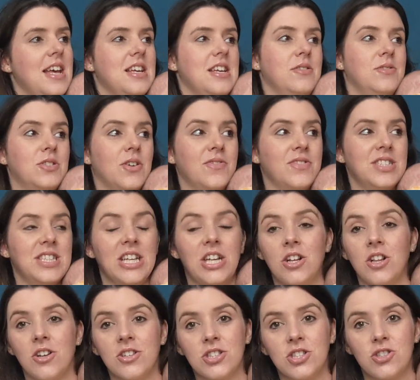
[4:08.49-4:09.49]
It was obviously
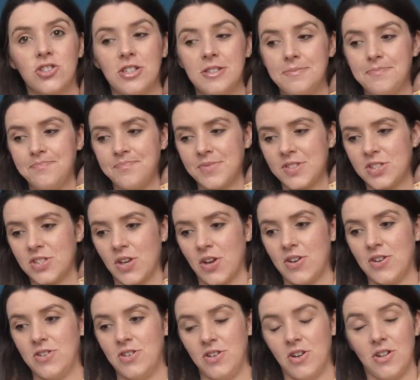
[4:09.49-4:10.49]
colostrum, so
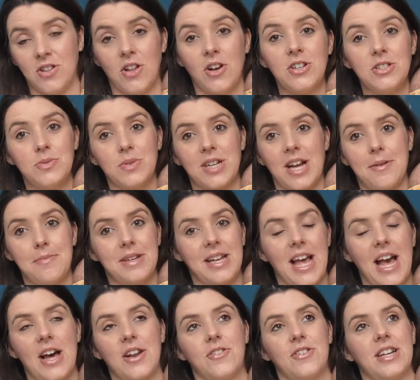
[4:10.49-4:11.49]
not loads were coming
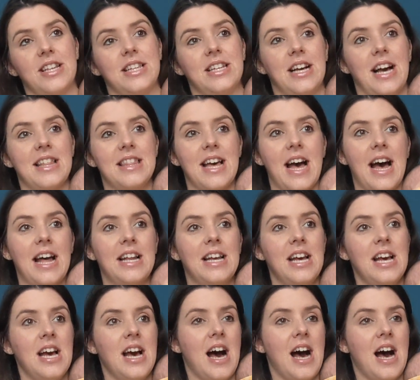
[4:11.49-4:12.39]
out or anything like that.